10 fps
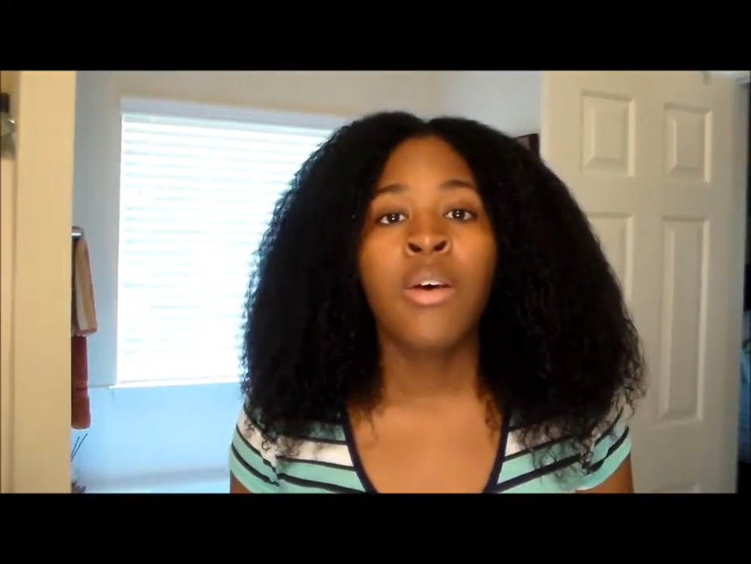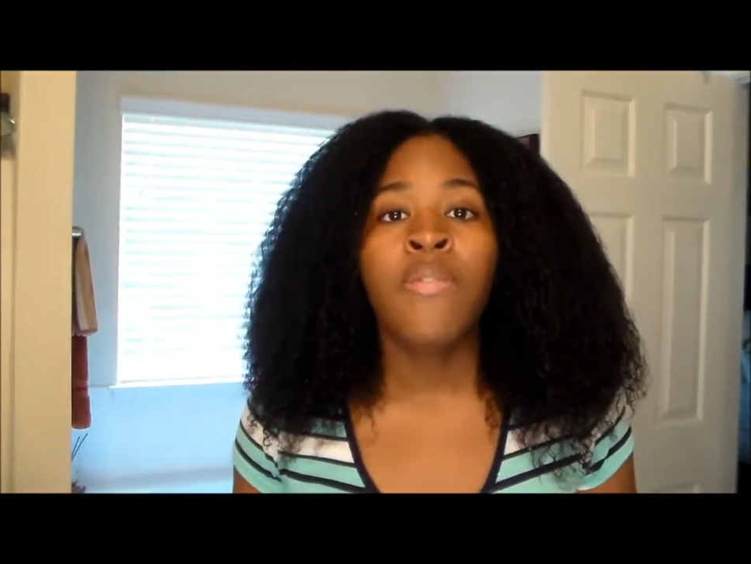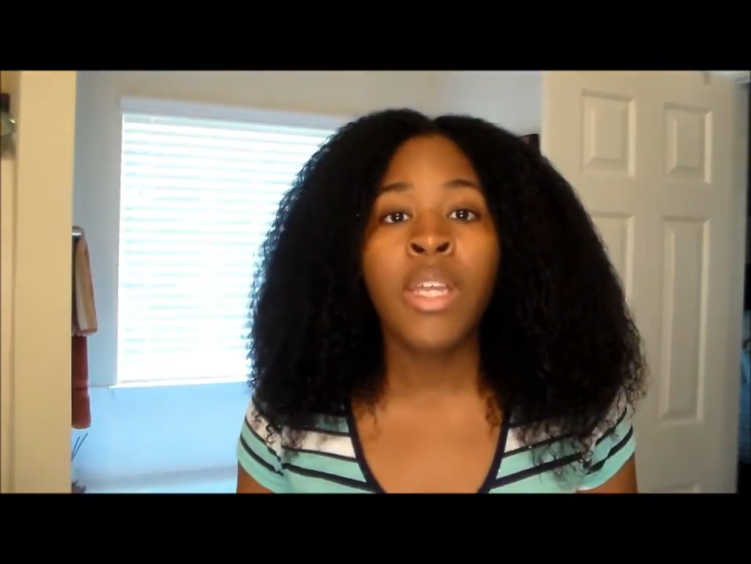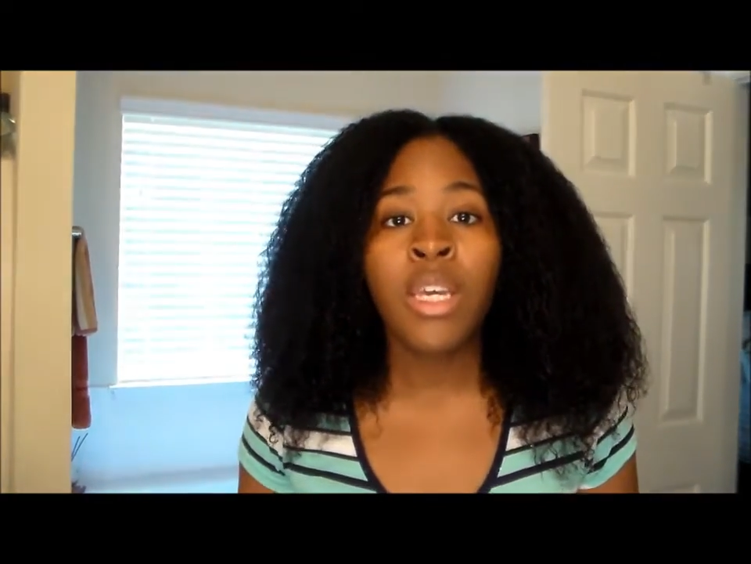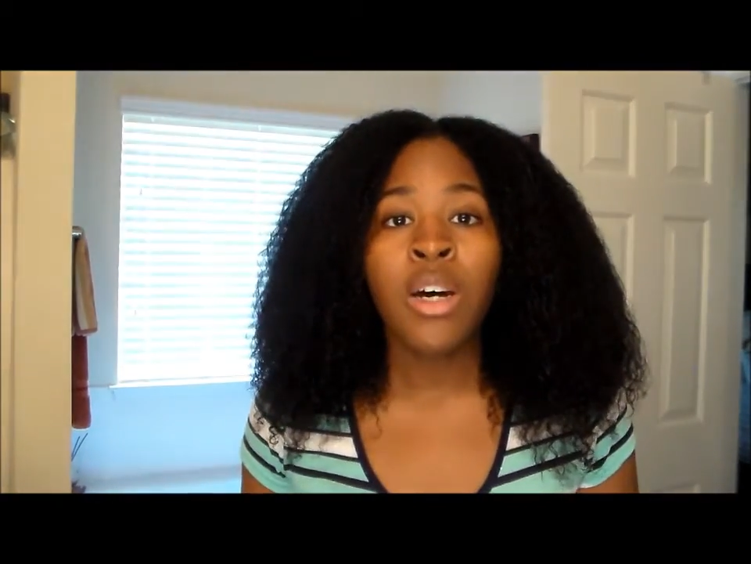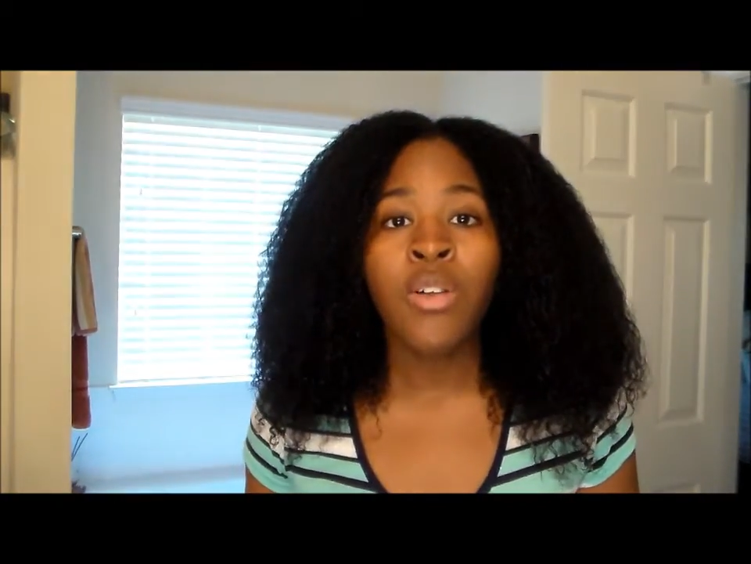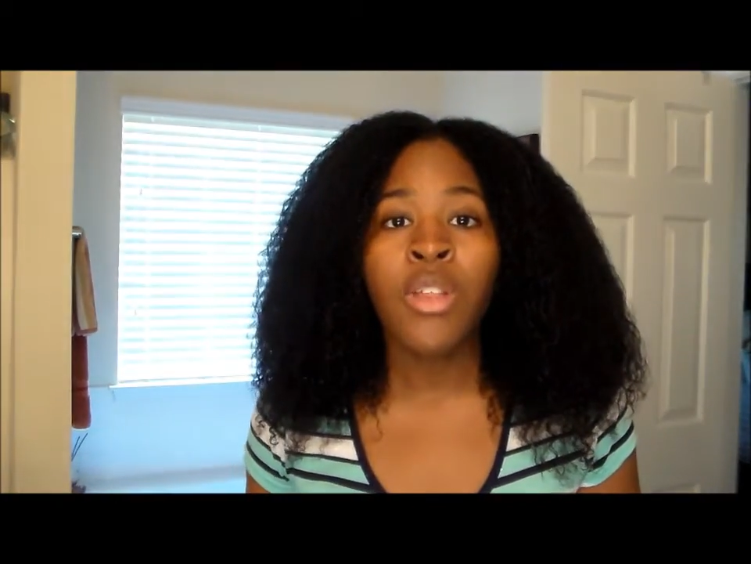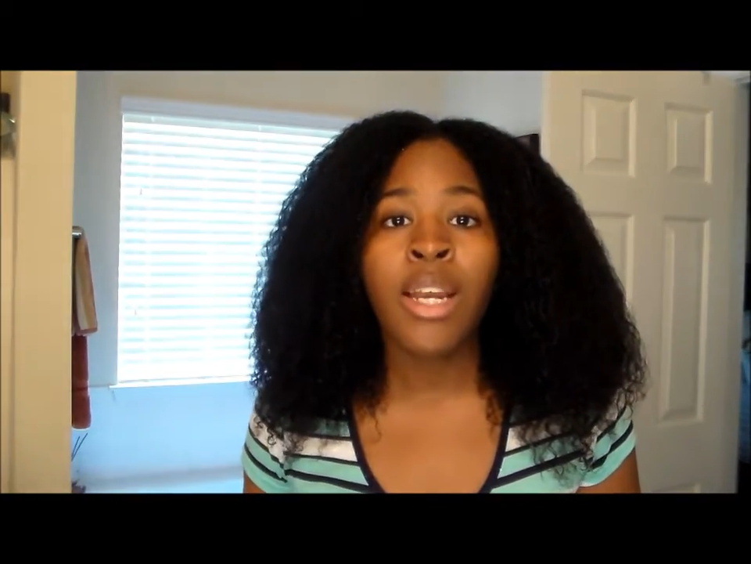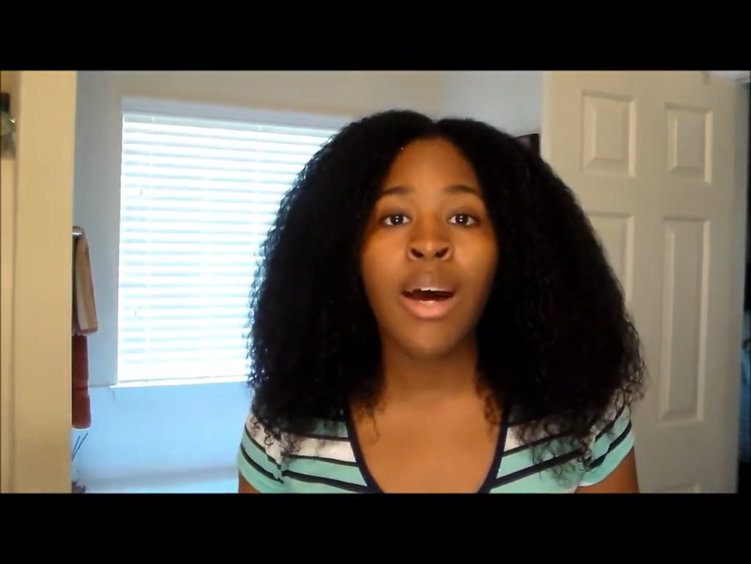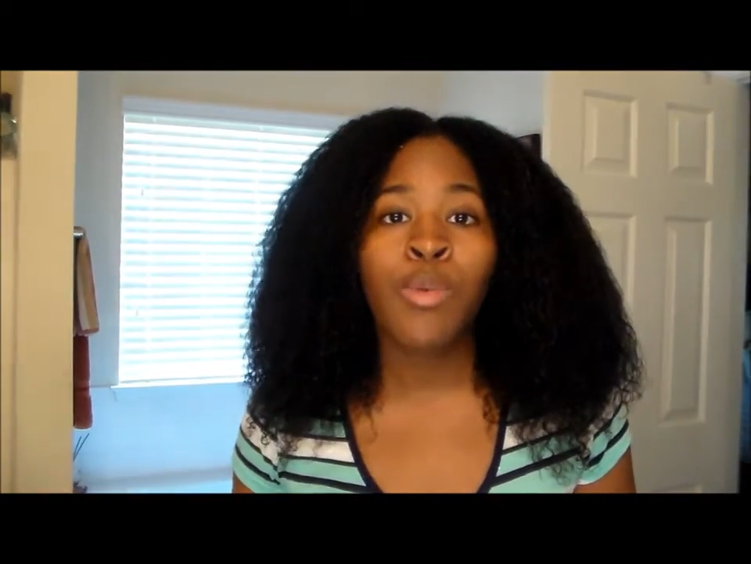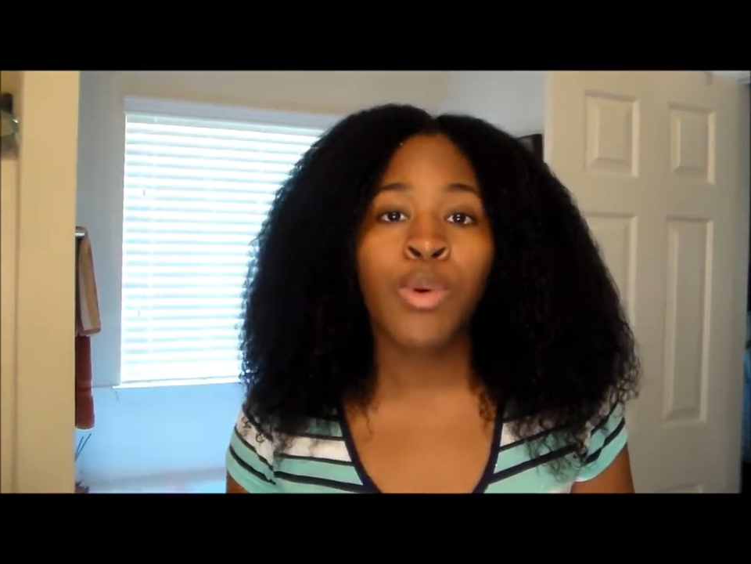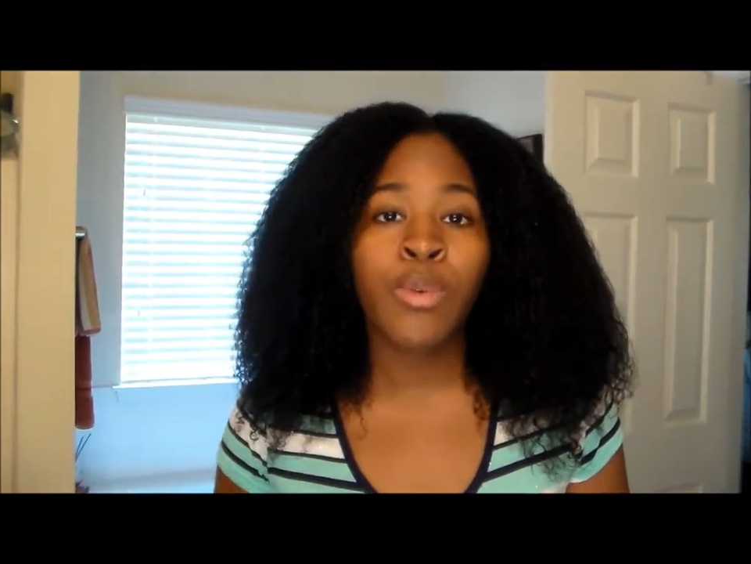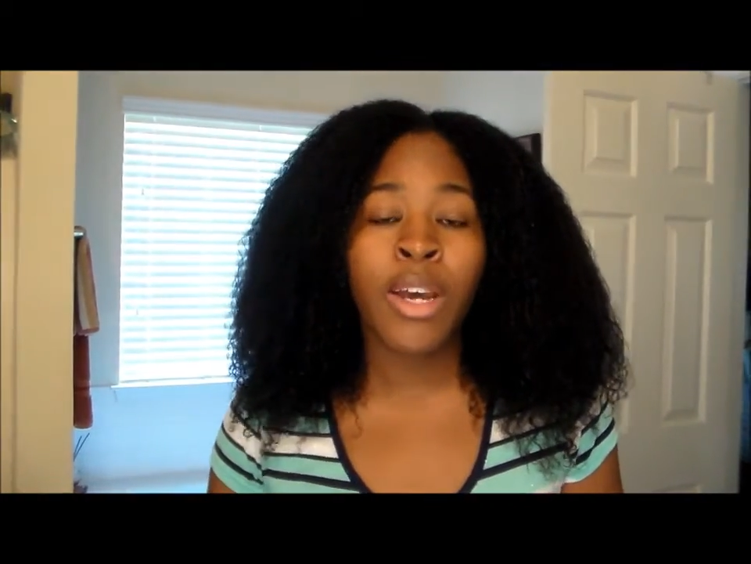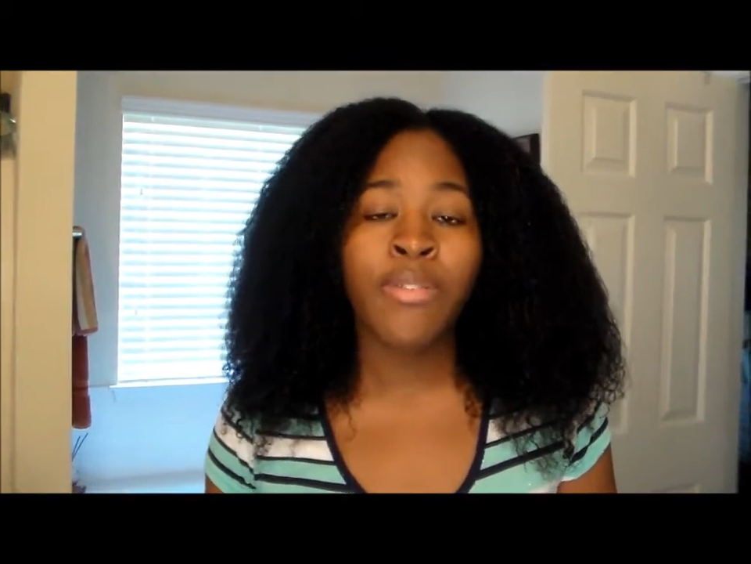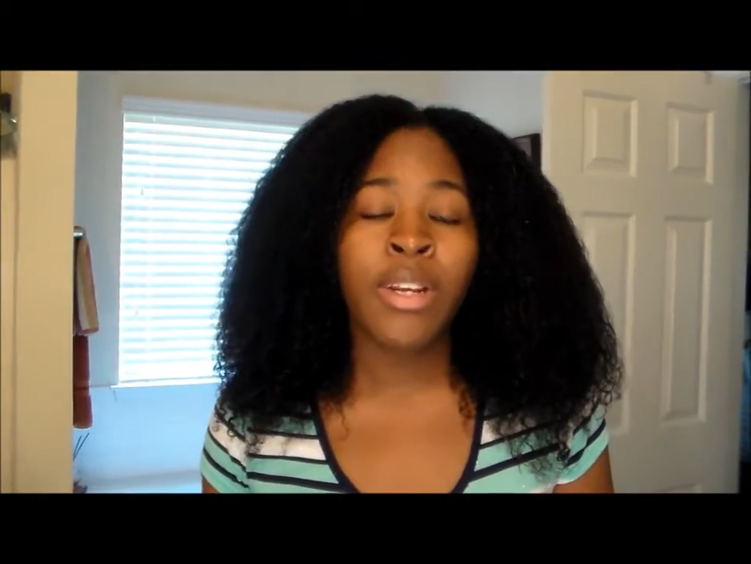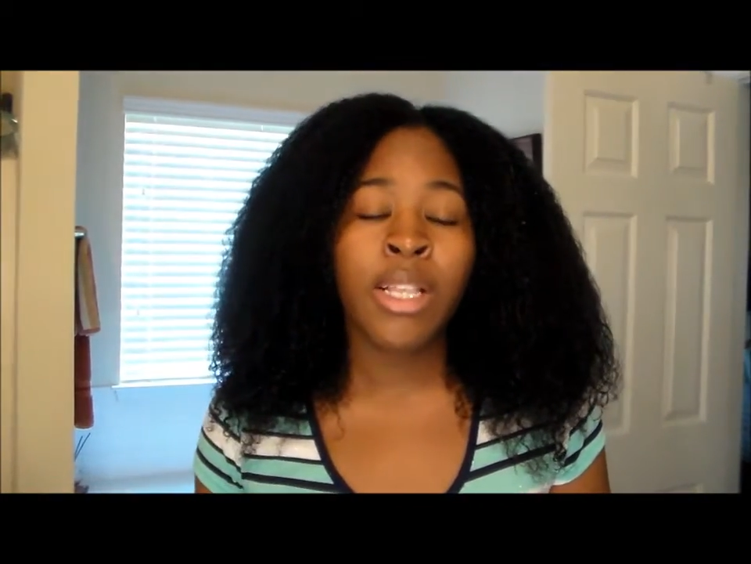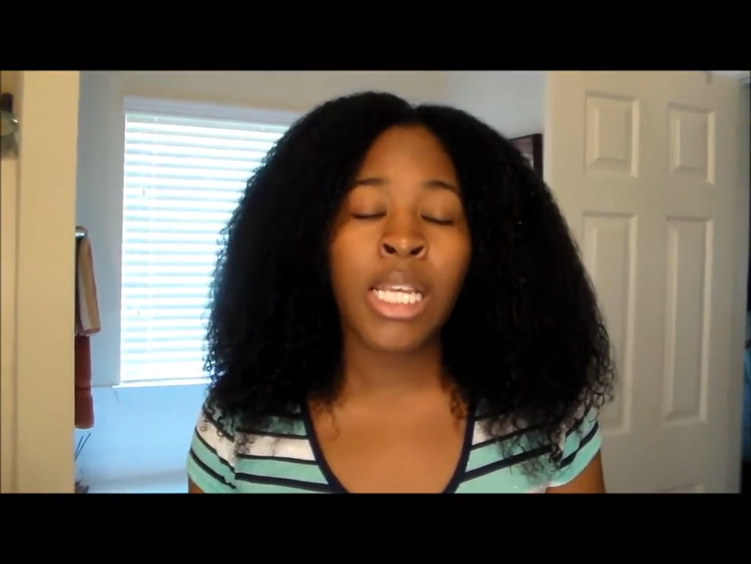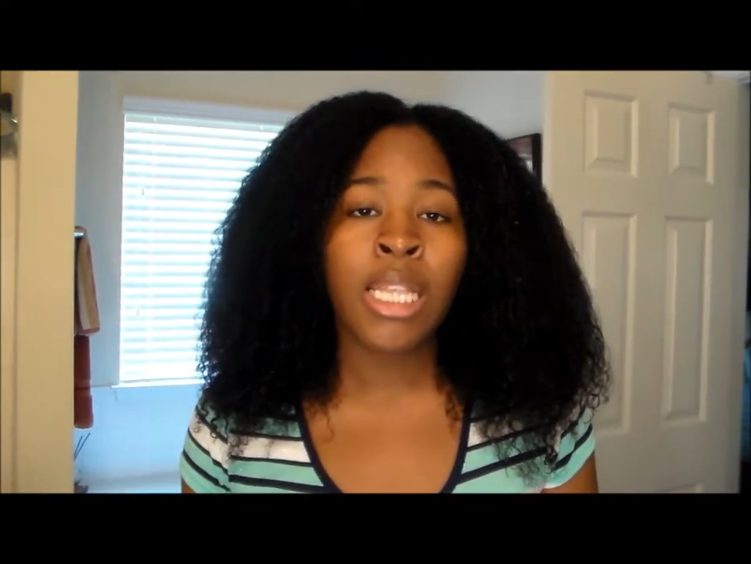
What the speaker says: video, then I will definitely